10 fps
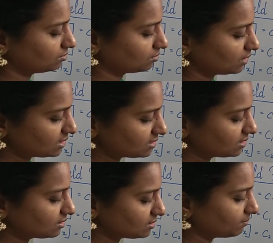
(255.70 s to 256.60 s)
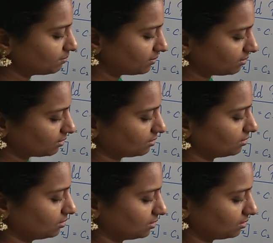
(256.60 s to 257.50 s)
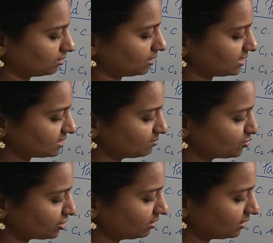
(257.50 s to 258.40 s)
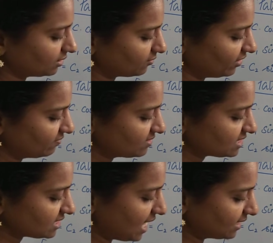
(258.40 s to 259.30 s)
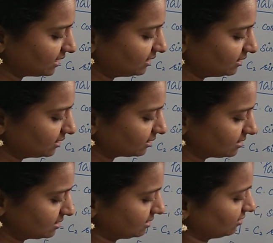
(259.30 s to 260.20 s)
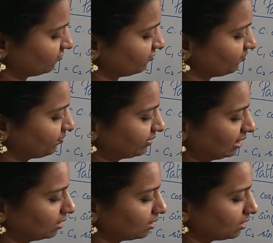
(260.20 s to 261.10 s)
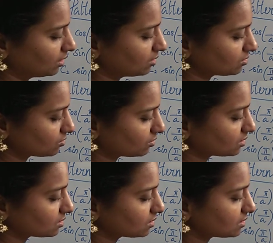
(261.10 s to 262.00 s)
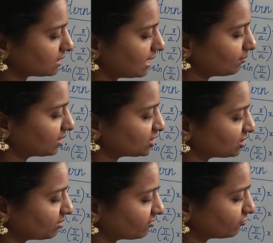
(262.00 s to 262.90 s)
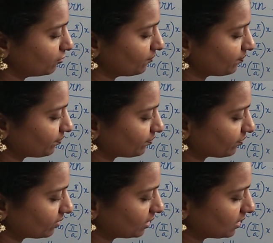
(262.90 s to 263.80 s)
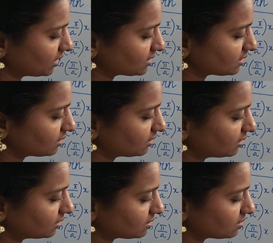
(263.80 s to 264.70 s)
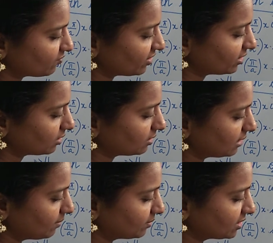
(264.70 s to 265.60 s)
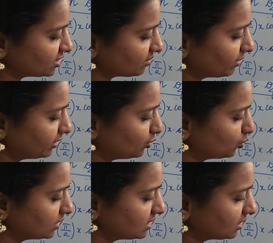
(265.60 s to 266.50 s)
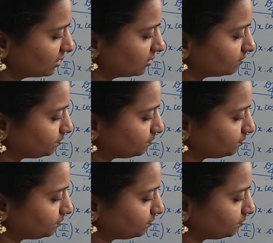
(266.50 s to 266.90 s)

consider some assumption that the wave is starting here itself. So this is lambda g by 4. Consider that somewhere here lambda g by 2 is here,